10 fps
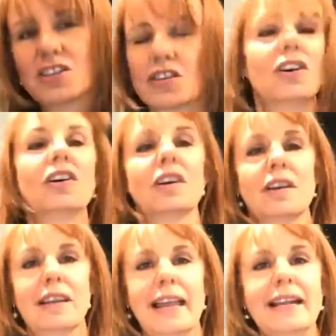sure
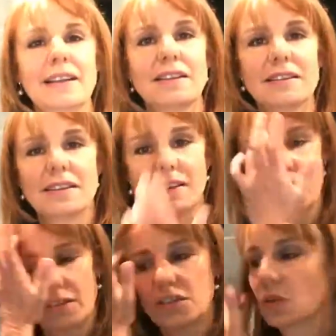Lakeland
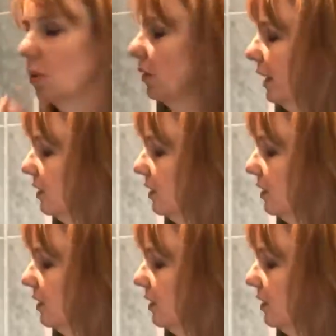do one